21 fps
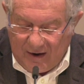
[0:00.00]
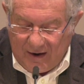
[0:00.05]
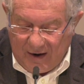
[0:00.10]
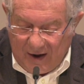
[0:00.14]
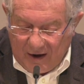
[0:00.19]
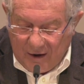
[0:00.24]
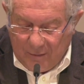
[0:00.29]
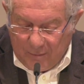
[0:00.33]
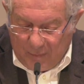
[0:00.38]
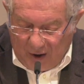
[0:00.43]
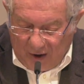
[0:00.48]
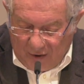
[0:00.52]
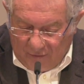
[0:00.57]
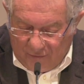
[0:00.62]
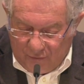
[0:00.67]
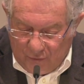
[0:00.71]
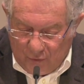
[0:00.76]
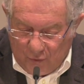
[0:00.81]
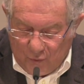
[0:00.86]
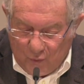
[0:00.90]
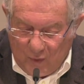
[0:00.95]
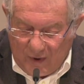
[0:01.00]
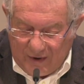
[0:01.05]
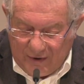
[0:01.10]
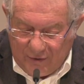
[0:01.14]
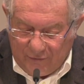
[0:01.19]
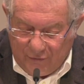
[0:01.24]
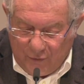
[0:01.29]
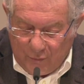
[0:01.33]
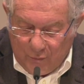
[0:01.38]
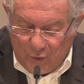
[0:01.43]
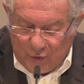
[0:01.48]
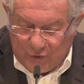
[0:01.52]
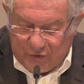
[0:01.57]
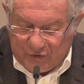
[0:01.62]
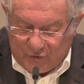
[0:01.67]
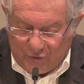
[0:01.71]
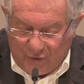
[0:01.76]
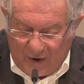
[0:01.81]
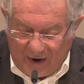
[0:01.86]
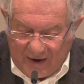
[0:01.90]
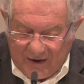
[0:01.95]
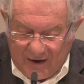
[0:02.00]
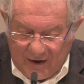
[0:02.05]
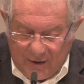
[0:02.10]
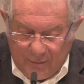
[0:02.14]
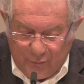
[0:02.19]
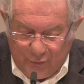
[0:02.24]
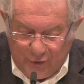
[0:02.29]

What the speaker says: like Balfour, one of the most striking